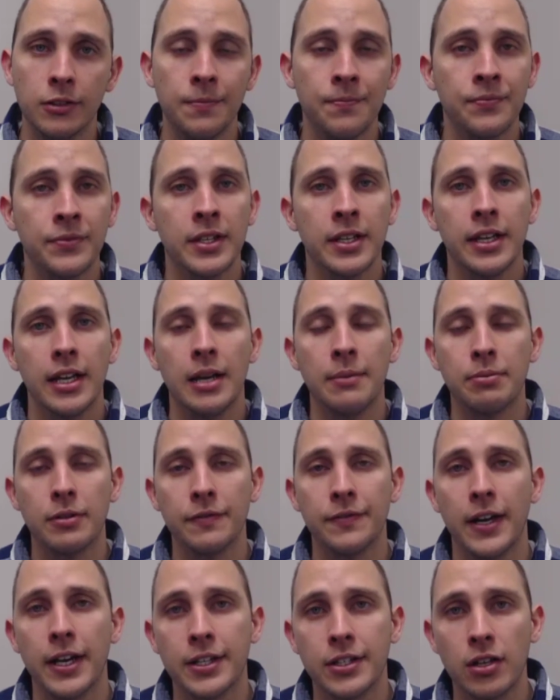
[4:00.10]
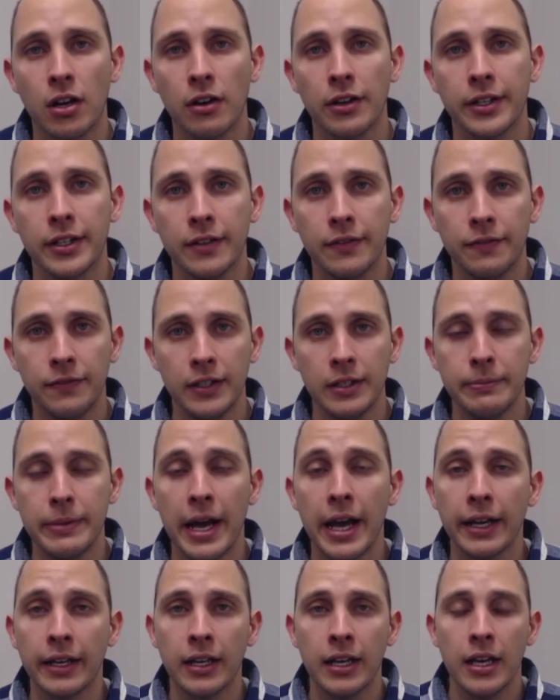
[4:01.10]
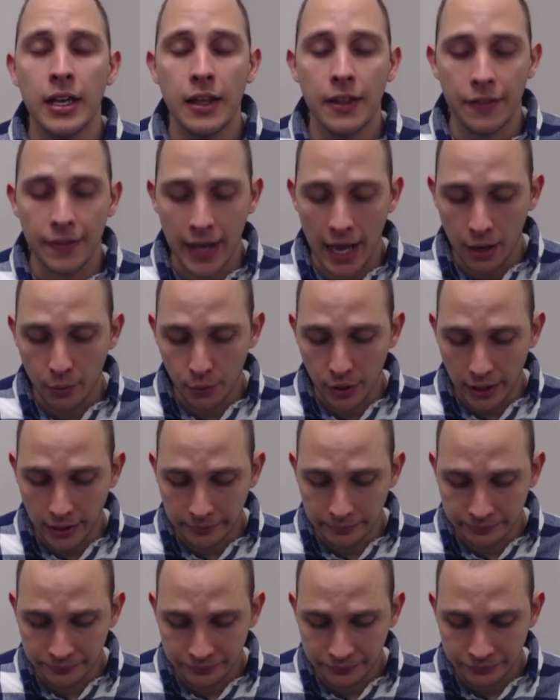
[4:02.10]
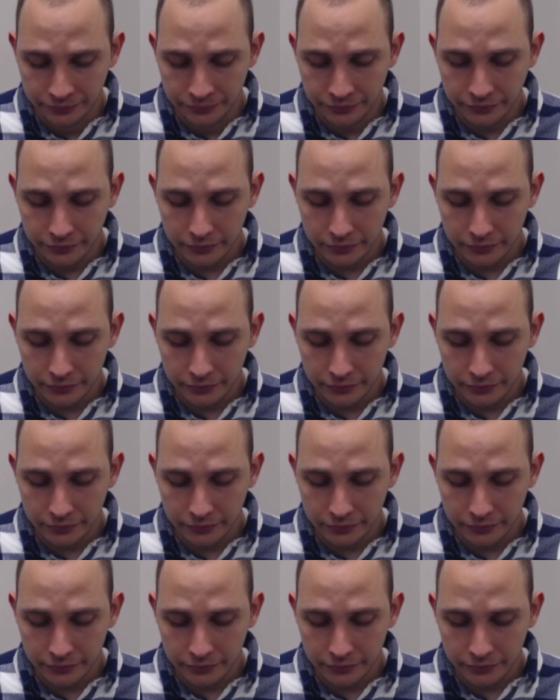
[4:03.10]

skill, and provide targeted feedback that way.